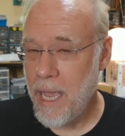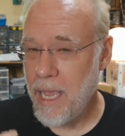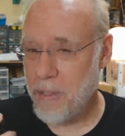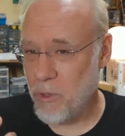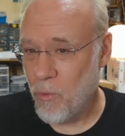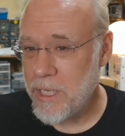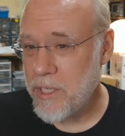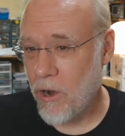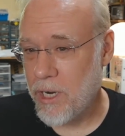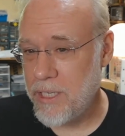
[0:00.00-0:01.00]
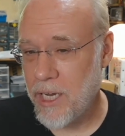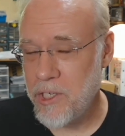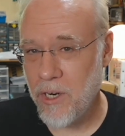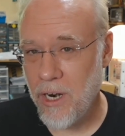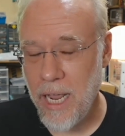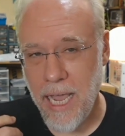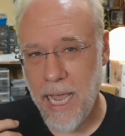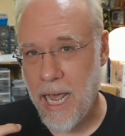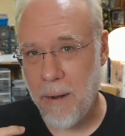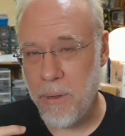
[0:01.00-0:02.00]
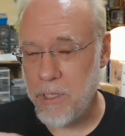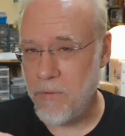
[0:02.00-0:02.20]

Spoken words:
It was a RISC architecture. It had a bunch